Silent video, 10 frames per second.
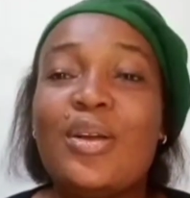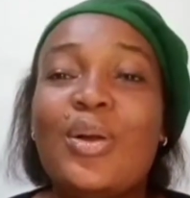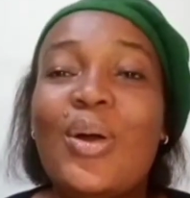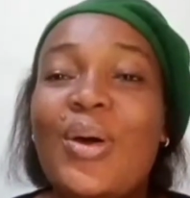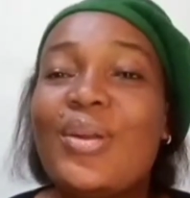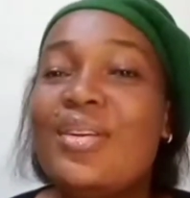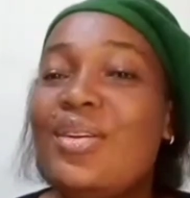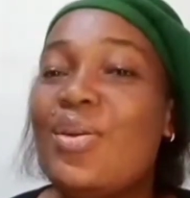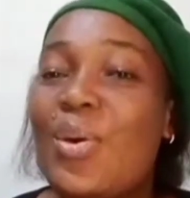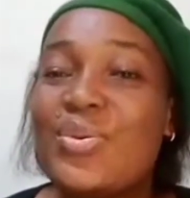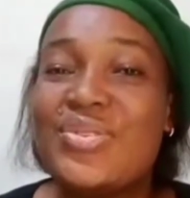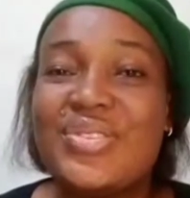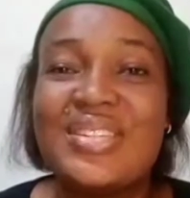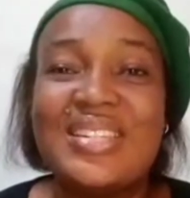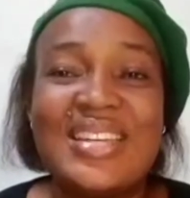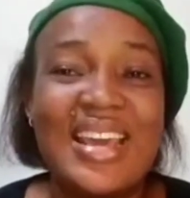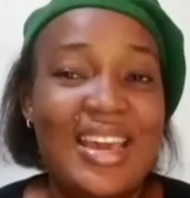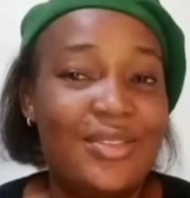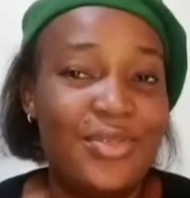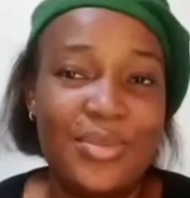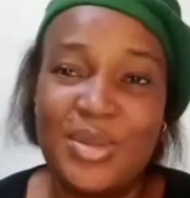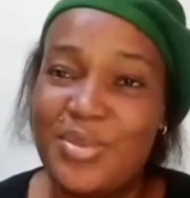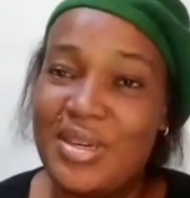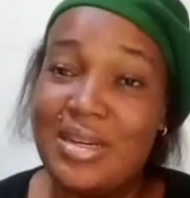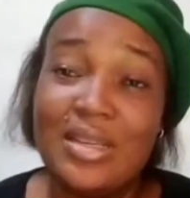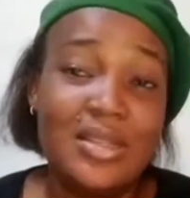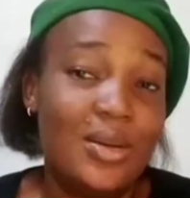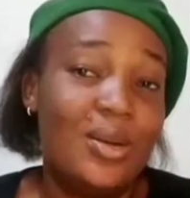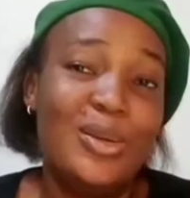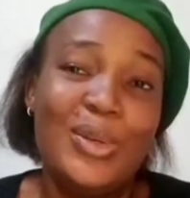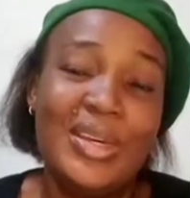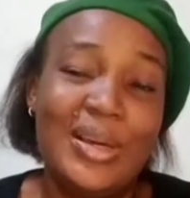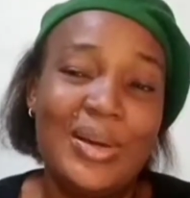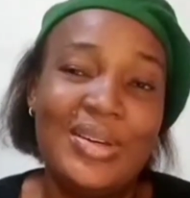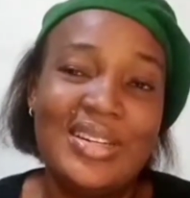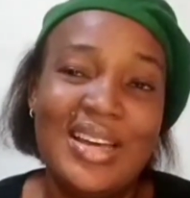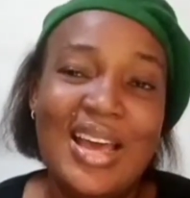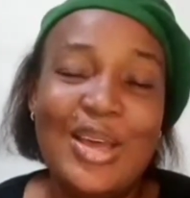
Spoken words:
God knows the end from the beginning. He's the all-knowing God.